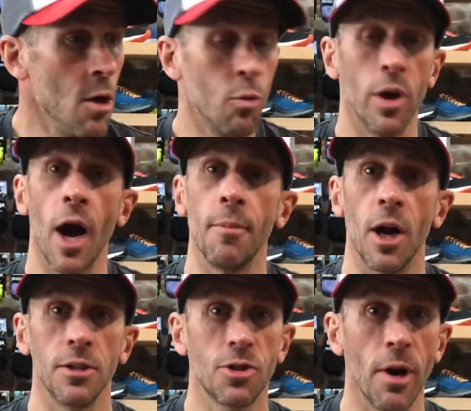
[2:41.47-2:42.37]
When I'm
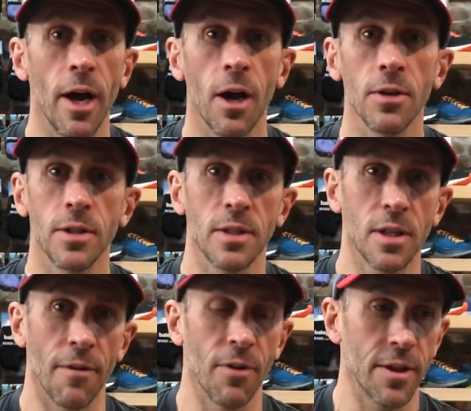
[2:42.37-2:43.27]
on trails and
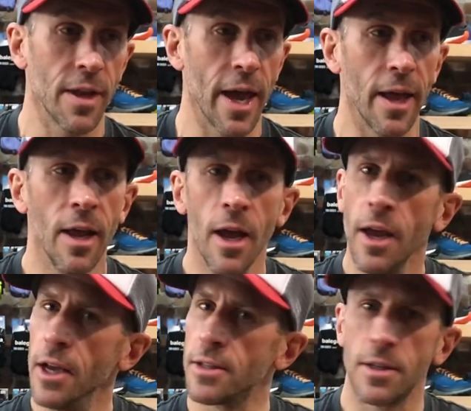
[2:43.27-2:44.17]
stuff like that,
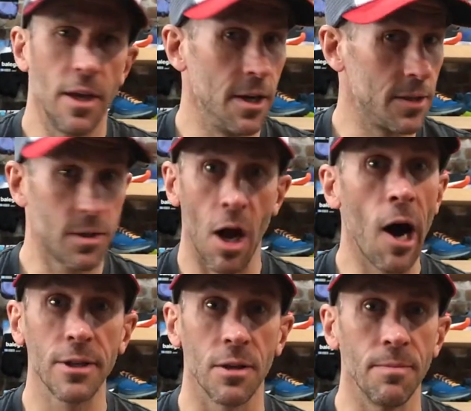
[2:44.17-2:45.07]
it's
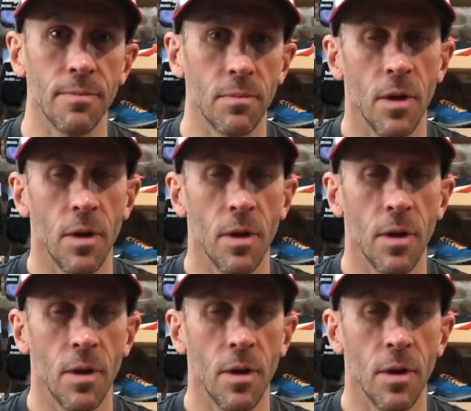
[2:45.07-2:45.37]
awesome.